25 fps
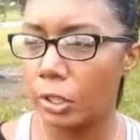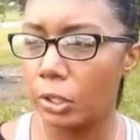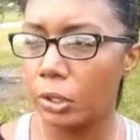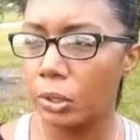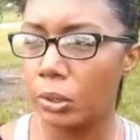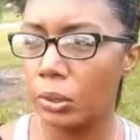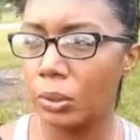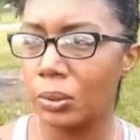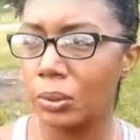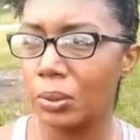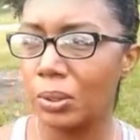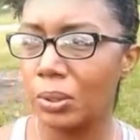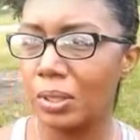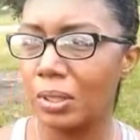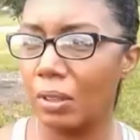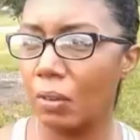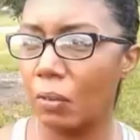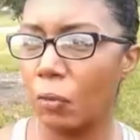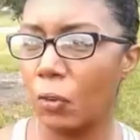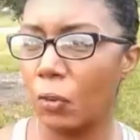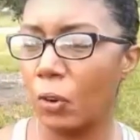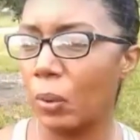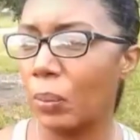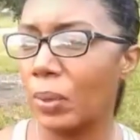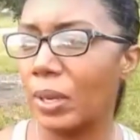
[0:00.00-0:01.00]
who,
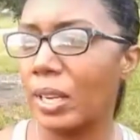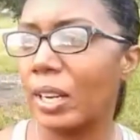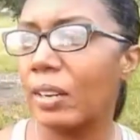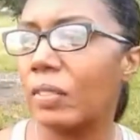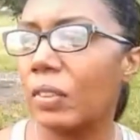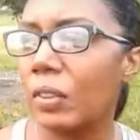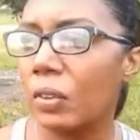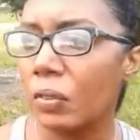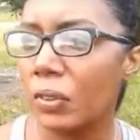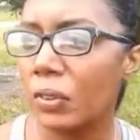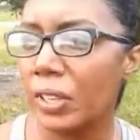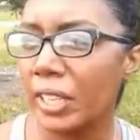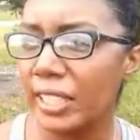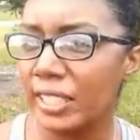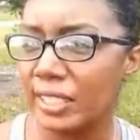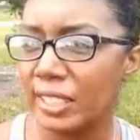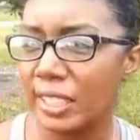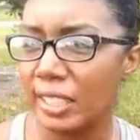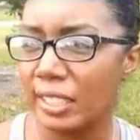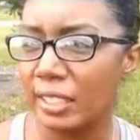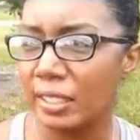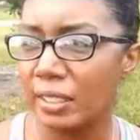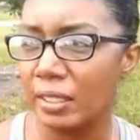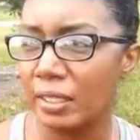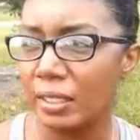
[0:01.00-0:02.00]
for whatever
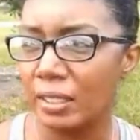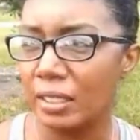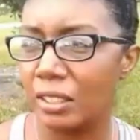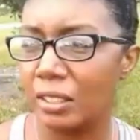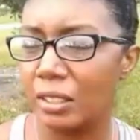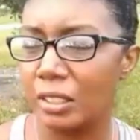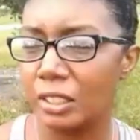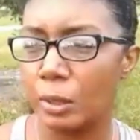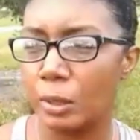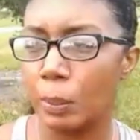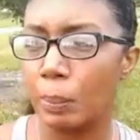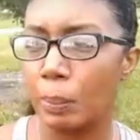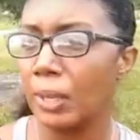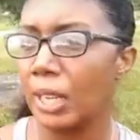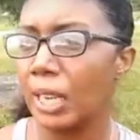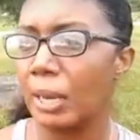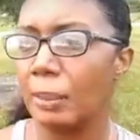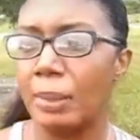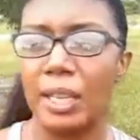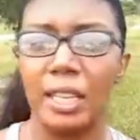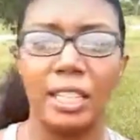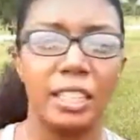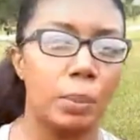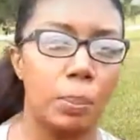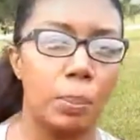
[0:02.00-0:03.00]
reason, is
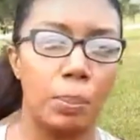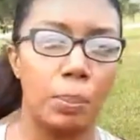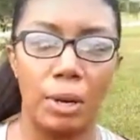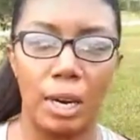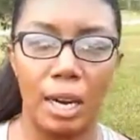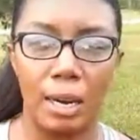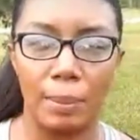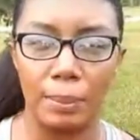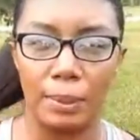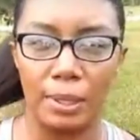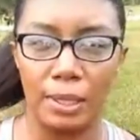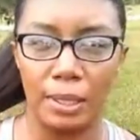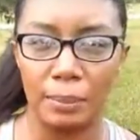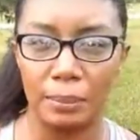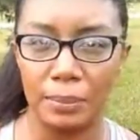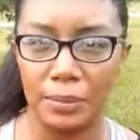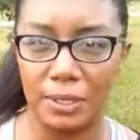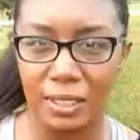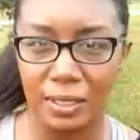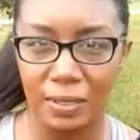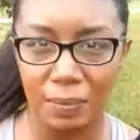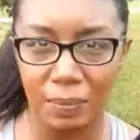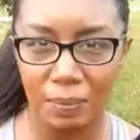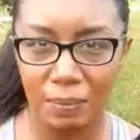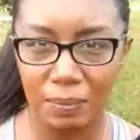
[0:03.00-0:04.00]
blaming his
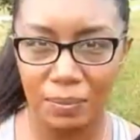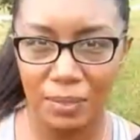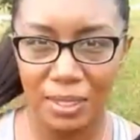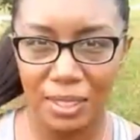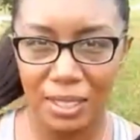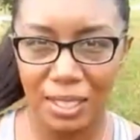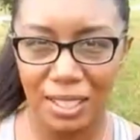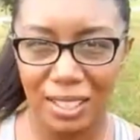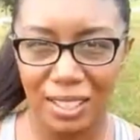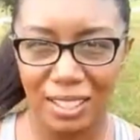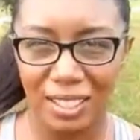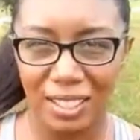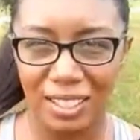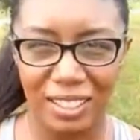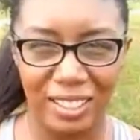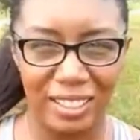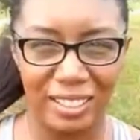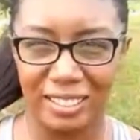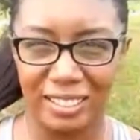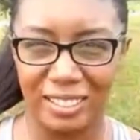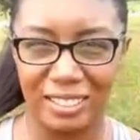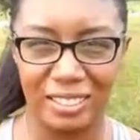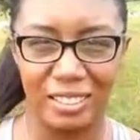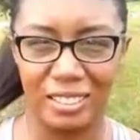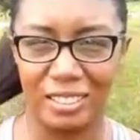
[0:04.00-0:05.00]
problems
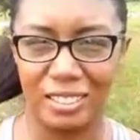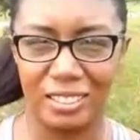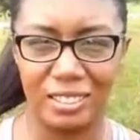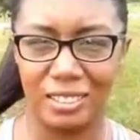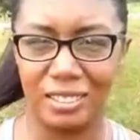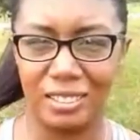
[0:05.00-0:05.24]
on